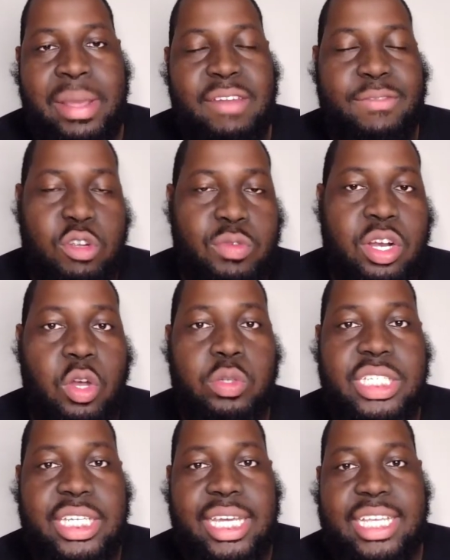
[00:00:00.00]
in the first round of
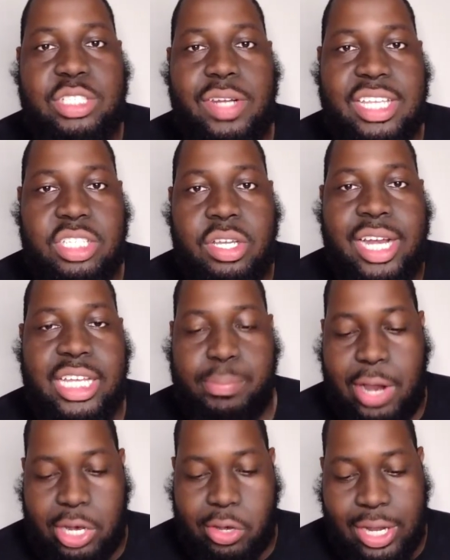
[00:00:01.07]
OTA. So that's good. That's
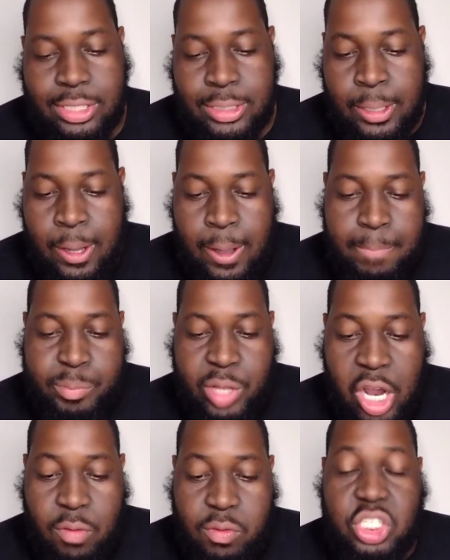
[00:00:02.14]
progress.
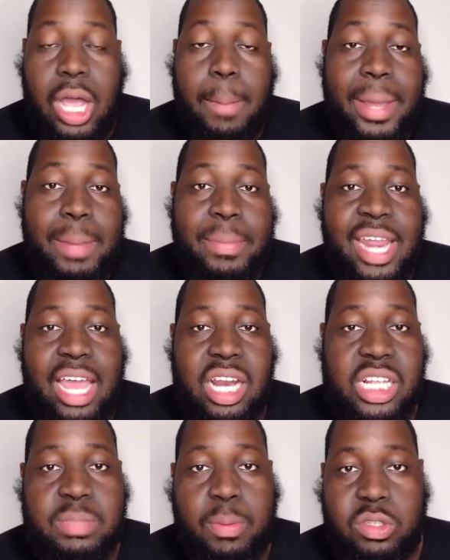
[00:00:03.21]
Uh, Rashod Bateman had an
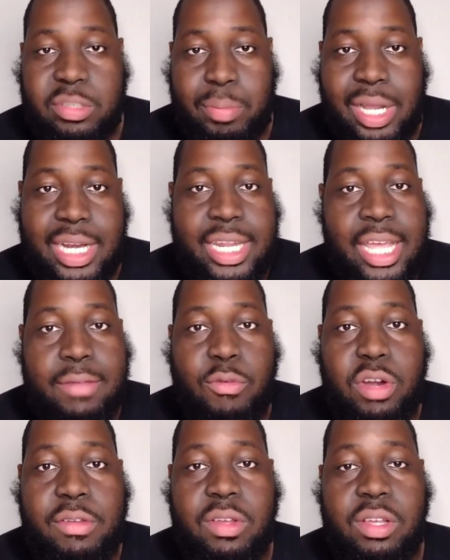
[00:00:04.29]
explosive play today,
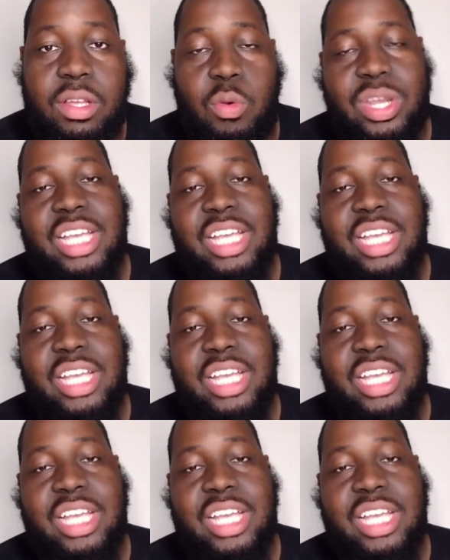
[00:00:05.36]
40 well,